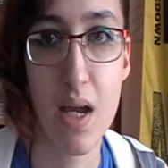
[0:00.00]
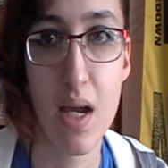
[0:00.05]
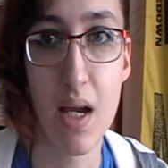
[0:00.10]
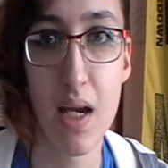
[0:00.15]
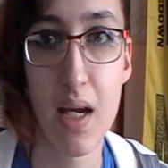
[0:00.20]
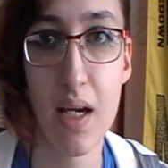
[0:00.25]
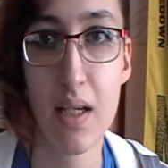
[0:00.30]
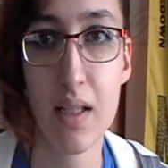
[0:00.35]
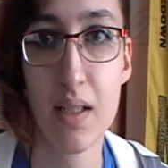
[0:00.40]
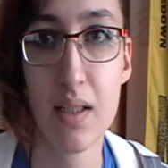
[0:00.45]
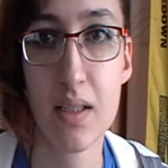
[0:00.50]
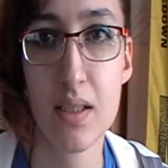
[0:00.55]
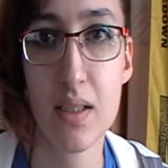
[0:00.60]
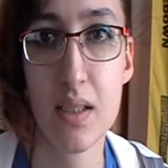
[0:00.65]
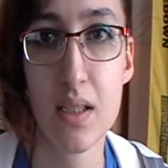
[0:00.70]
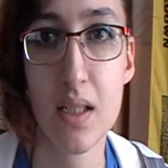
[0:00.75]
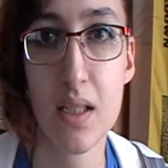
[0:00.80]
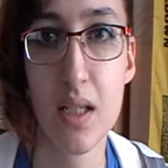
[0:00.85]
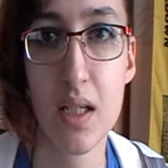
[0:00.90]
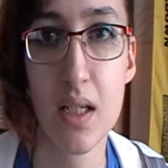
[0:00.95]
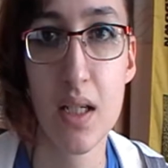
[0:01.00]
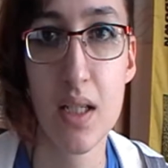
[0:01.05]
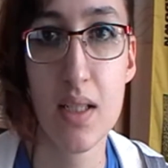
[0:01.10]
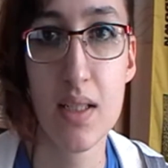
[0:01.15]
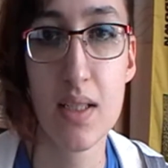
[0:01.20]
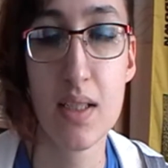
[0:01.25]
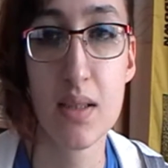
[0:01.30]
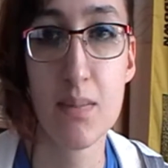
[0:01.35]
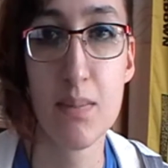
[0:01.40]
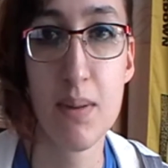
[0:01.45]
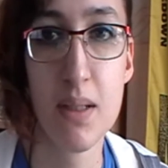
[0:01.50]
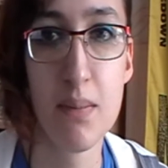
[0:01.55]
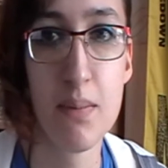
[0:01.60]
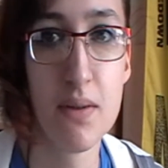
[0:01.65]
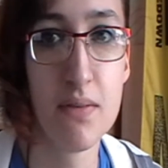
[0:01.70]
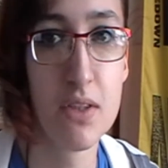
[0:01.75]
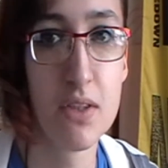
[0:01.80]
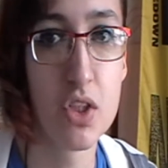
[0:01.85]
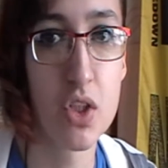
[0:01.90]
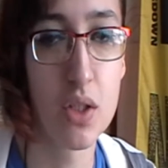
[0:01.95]
and it's been a bit
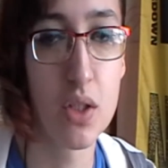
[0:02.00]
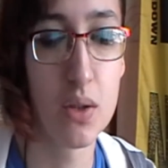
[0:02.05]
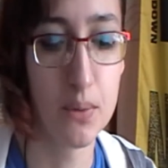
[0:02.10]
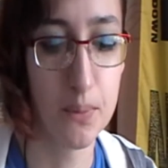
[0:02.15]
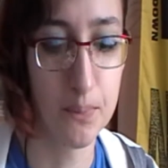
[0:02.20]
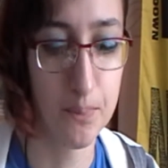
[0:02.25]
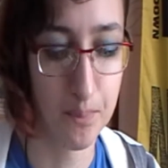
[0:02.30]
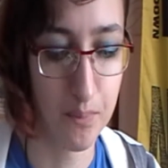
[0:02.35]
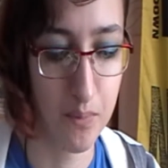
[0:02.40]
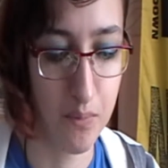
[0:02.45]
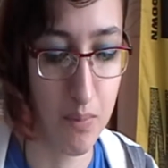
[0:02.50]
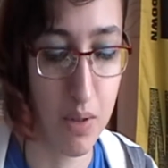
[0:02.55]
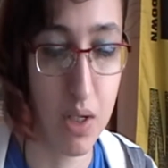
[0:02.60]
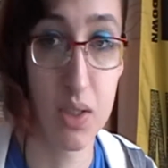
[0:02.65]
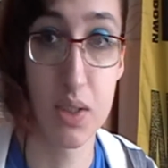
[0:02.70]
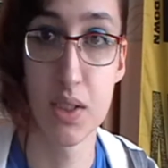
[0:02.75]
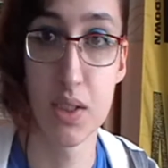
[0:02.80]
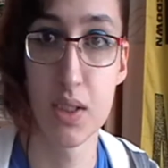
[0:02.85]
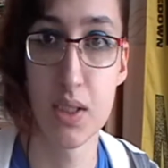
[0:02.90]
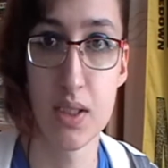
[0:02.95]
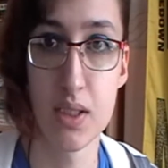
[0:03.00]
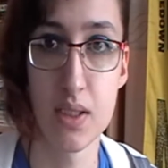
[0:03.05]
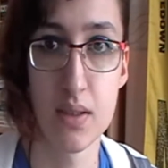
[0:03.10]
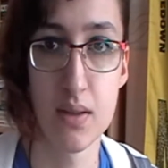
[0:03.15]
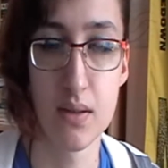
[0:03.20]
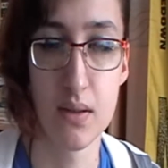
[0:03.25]
of a struggle the past